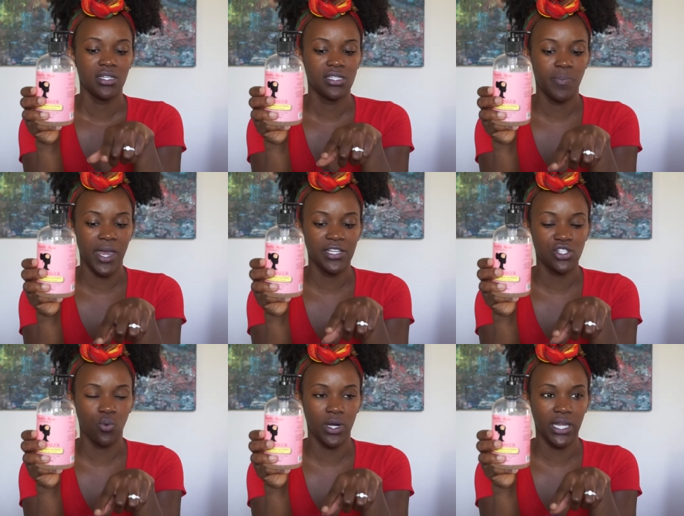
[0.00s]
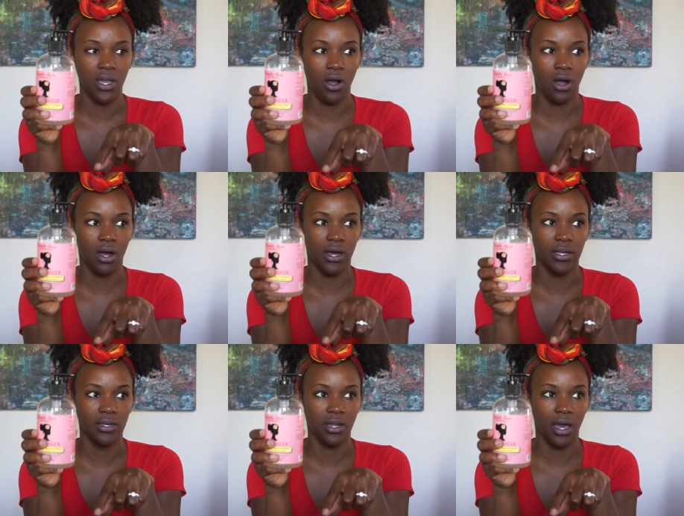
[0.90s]
spend 20
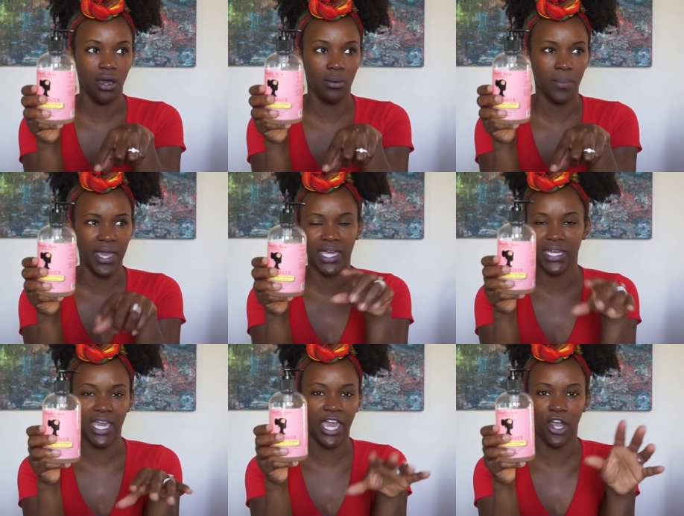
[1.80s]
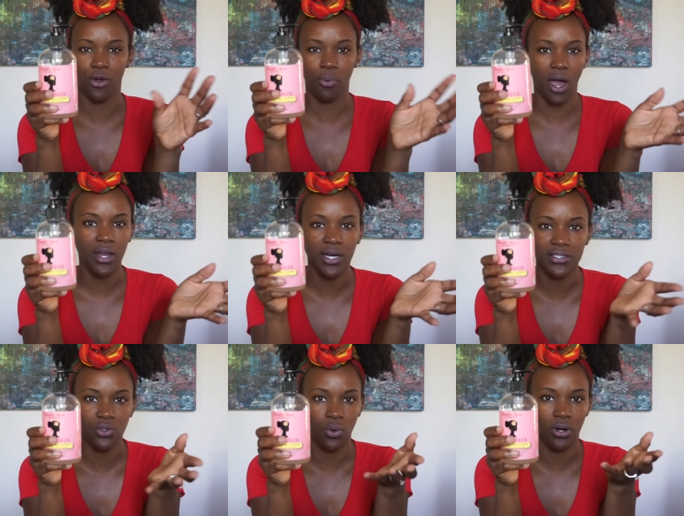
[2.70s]
on um, like any hair
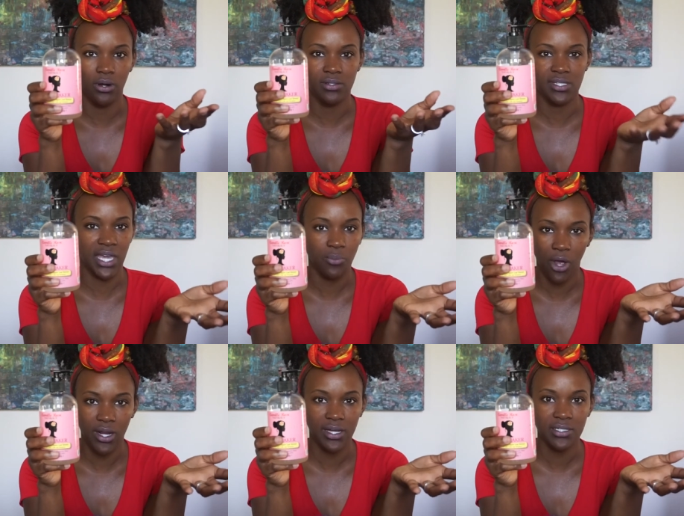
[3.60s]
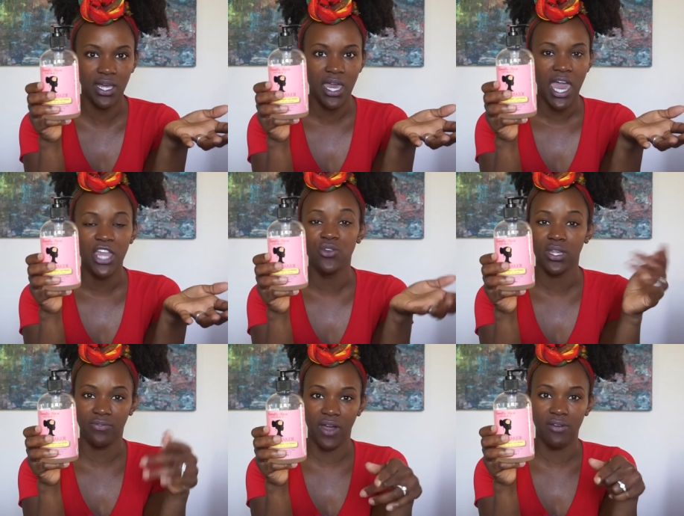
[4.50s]
product or skin product and you
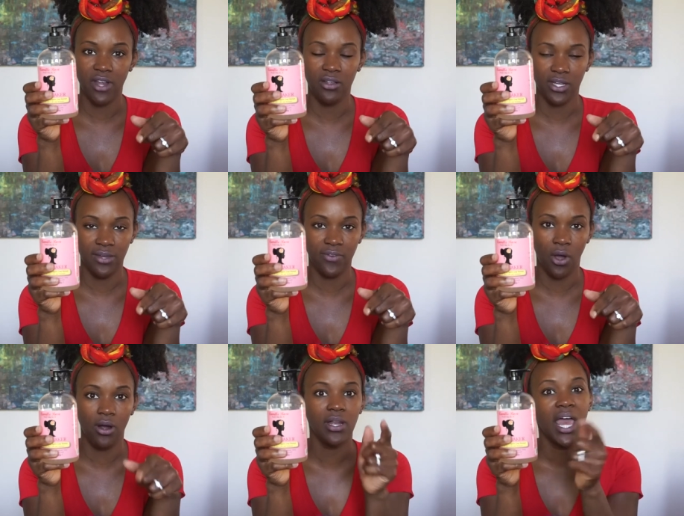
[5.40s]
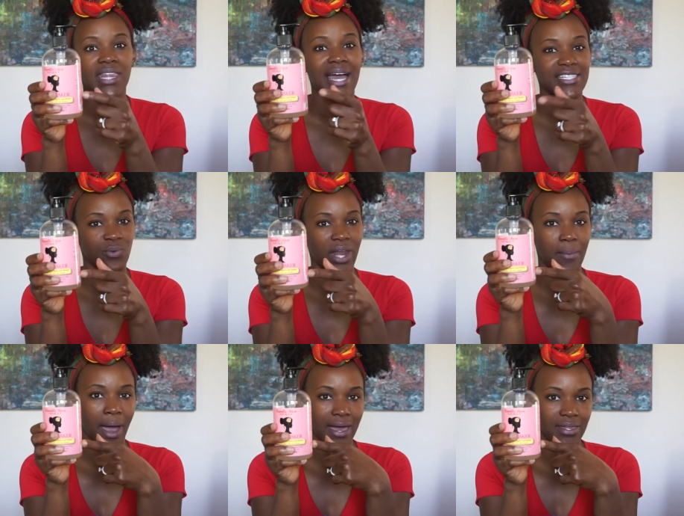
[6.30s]
get a $5 gift card, that's when
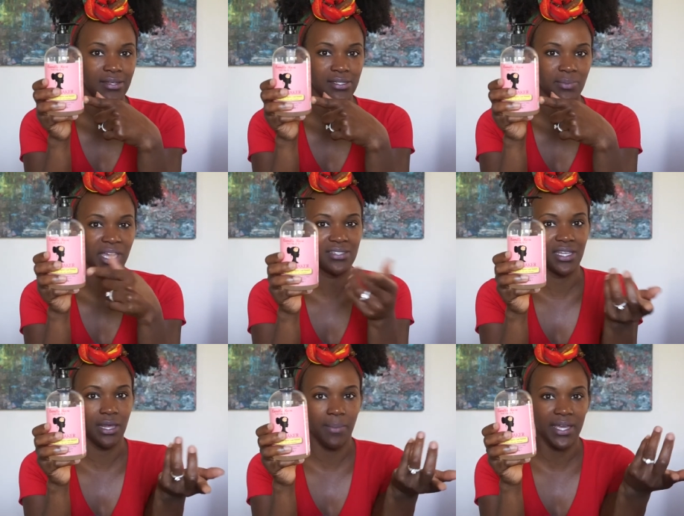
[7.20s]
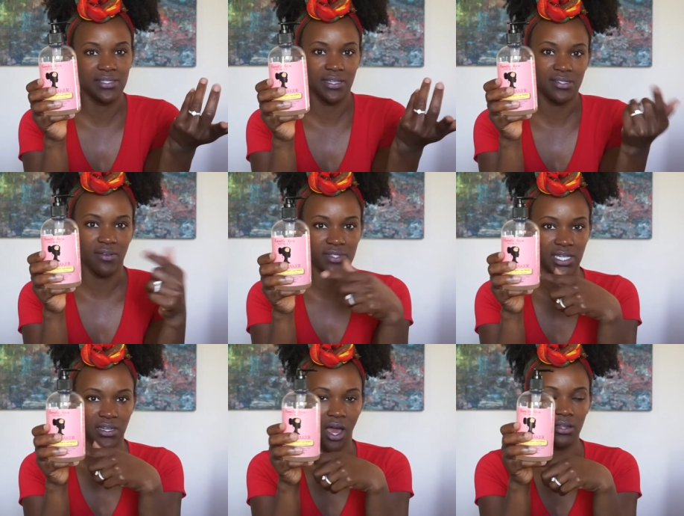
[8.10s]
I buy this because then it makes it
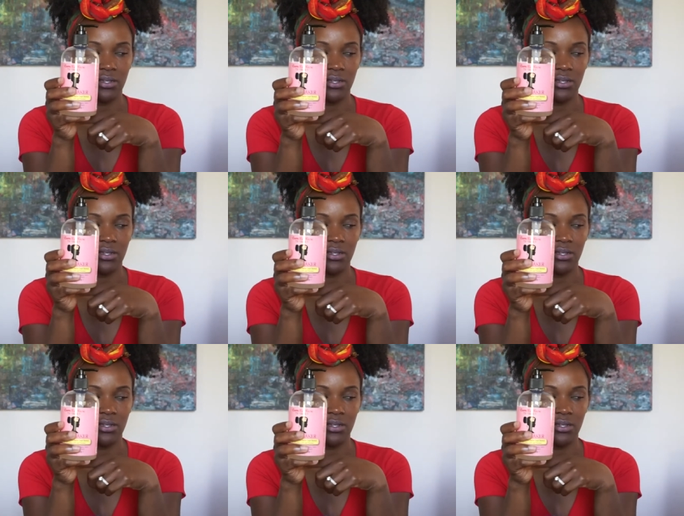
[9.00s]
$17.